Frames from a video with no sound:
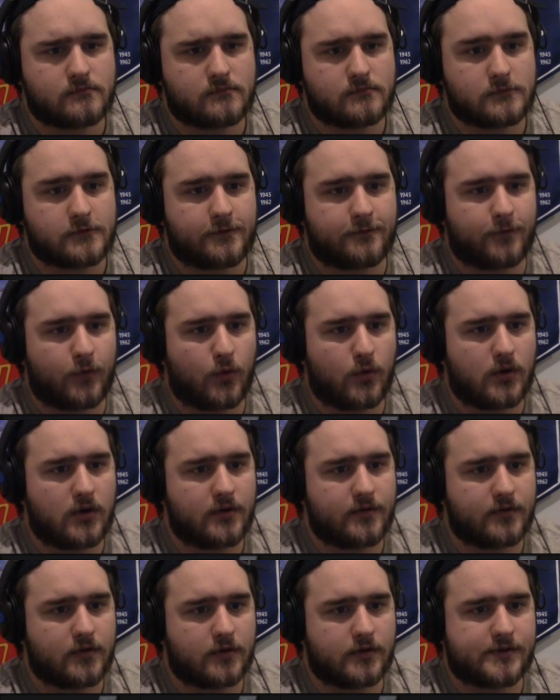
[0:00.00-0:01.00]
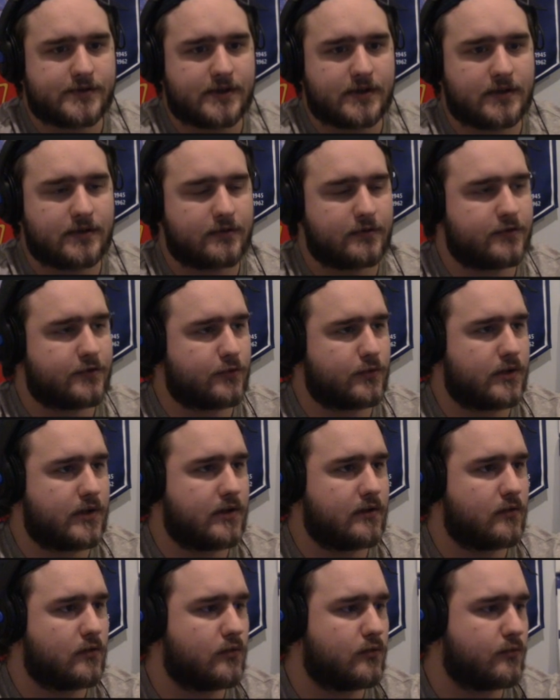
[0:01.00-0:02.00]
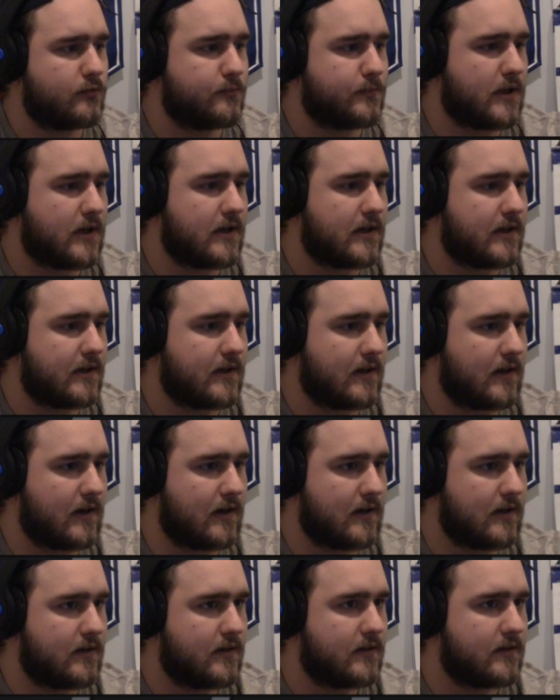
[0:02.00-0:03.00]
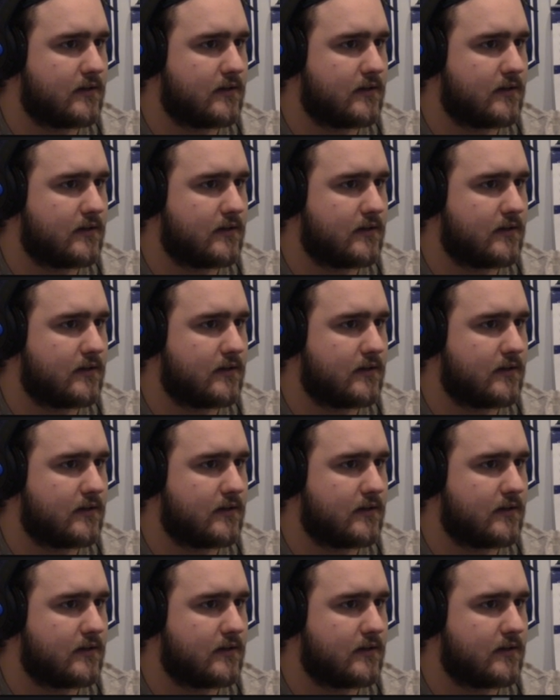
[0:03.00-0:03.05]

Four, 13, and 3. Oh my god.